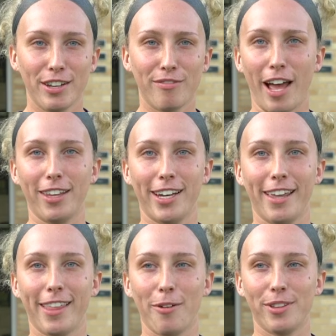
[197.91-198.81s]

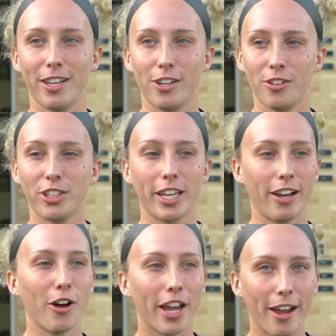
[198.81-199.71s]
validate that within you, and you're
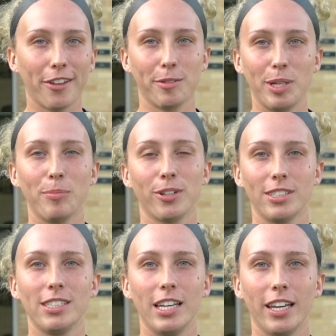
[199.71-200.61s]
like, okay, other people are
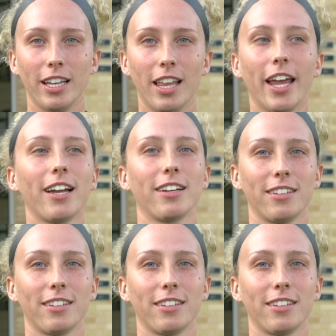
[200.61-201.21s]
seeing it, like